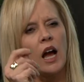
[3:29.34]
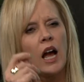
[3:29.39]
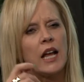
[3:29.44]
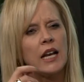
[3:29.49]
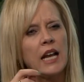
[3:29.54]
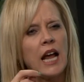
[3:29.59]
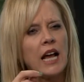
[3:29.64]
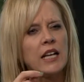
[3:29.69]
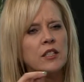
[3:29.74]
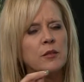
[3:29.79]

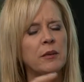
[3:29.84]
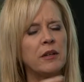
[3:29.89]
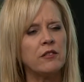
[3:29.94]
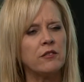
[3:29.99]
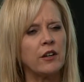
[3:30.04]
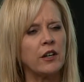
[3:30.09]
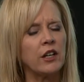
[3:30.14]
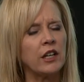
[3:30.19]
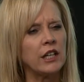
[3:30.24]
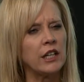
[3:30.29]
It has been
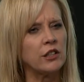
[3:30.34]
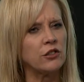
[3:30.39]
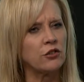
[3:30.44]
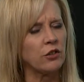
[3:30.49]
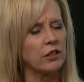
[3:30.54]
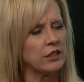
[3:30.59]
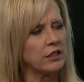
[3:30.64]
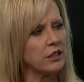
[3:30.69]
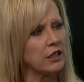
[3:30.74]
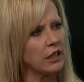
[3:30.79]
very
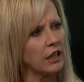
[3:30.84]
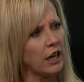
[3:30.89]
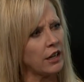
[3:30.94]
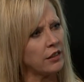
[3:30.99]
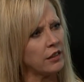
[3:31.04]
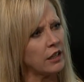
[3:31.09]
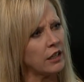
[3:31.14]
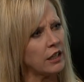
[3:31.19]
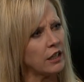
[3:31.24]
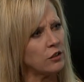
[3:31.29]
interesting, I
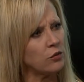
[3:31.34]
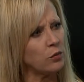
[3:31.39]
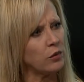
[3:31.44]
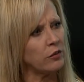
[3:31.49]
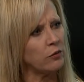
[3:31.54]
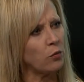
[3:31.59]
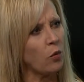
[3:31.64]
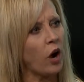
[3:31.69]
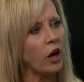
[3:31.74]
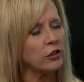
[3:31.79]
think, as
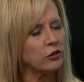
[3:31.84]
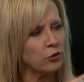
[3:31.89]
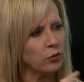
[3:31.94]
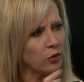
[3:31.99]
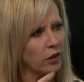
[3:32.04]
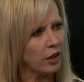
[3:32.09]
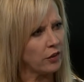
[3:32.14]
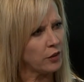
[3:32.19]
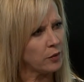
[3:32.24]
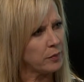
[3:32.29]
we've watched
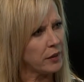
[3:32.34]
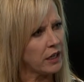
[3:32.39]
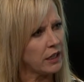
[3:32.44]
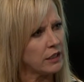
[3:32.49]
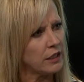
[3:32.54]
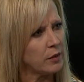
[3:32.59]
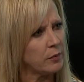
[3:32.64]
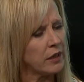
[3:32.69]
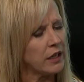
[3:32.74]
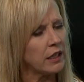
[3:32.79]
throughout the
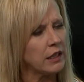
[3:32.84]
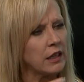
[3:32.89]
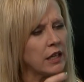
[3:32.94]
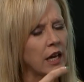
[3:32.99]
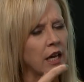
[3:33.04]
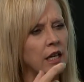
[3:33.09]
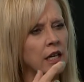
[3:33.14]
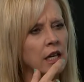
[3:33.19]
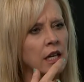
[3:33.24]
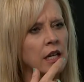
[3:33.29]
pandemic,
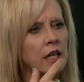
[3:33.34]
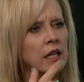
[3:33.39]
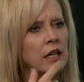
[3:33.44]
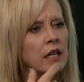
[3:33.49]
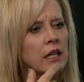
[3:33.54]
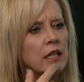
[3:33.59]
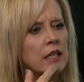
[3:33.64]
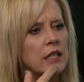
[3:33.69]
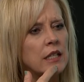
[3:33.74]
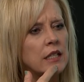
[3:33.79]
that
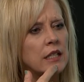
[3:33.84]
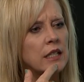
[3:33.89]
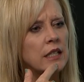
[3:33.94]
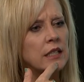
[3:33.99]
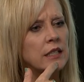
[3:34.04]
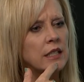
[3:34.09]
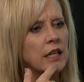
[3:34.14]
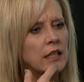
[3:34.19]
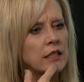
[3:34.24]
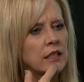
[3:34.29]

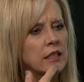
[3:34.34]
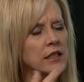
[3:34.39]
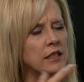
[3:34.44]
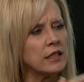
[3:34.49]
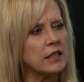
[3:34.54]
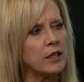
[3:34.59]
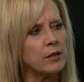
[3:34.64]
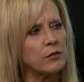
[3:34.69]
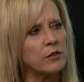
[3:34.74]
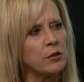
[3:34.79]
it doesn't
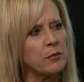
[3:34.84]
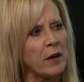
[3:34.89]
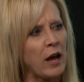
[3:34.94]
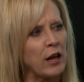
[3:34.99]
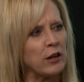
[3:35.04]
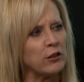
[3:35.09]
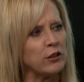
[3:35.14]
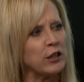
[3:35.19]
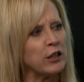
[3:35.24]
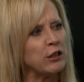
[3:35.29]
seem to
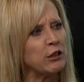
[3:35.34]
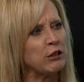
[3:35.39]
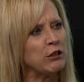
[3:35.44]
matter.